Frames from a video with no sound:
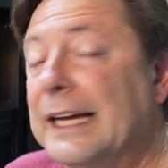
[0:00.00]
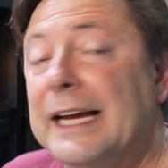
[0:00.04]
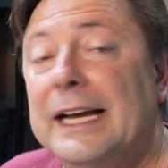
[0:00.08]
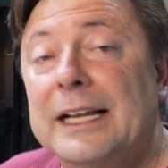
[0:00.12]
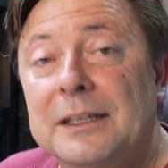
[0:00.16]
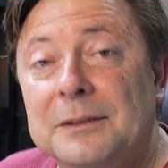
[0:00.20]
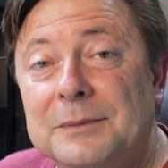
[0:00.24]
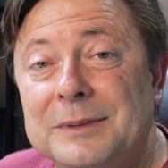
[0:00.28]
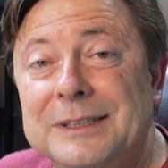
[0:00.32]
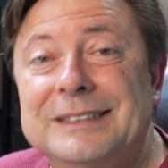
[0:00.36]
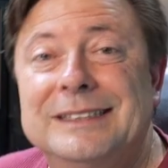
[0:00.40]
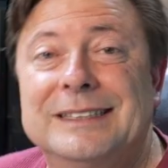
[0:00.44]

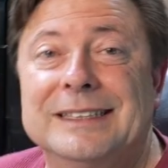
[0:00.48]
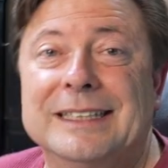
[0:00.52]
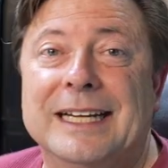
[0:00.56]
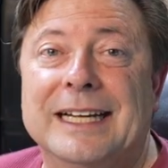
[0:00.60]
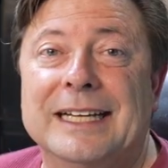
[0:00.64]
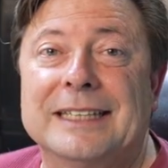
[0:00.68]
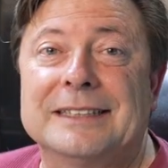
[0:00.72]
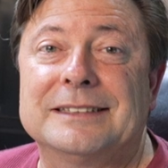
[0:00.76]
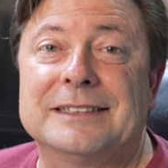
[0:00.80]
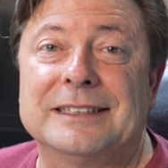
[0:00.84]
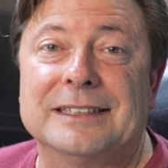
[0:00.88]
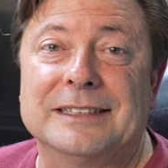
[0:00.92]
elements and
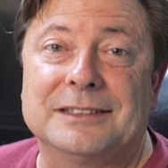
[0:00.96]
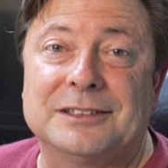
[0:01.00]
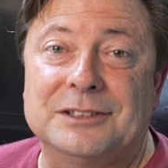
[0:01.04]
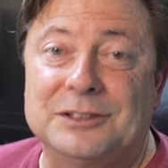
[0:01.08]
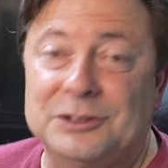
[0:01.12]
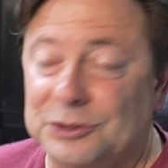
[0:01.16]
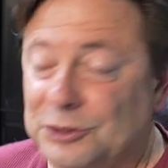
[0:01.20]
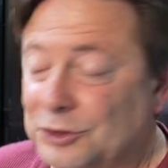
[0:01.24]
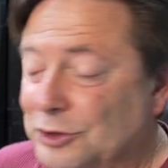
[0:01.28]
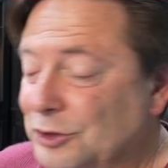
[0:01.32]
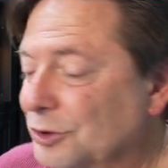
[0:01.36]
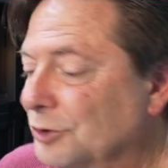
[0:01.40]
assets
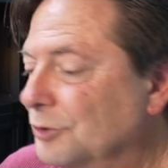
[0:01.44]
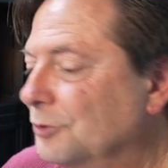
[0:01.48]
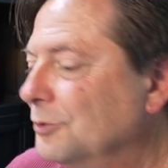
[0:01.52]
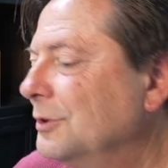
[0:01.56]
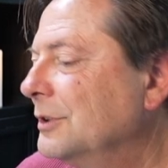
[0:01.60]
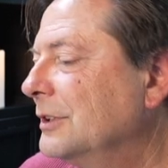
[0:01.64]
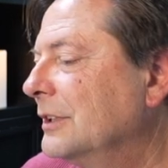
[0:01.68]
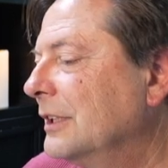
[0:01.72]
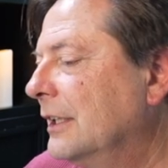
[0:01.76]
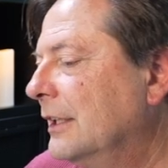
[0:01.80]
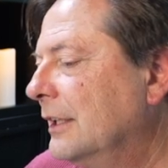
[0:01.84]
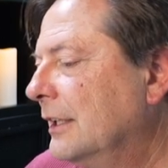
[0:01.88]
to
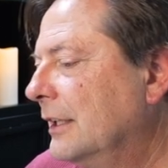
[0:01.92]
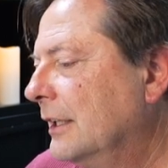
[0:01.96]
use.